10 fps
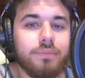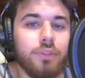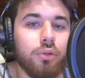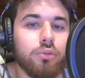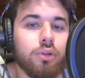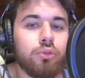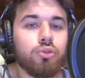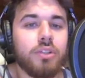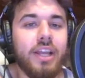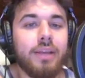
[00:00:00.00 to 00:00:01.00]

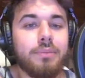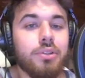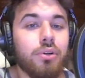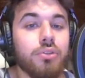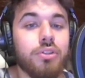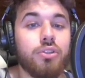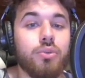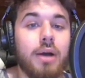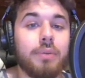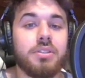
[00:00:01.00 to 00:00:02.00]
Notre Dame. So those are the
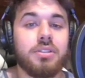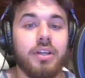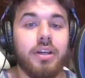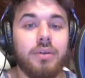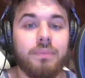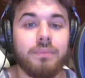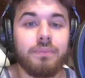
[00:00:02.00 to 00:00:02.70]
2 options to go.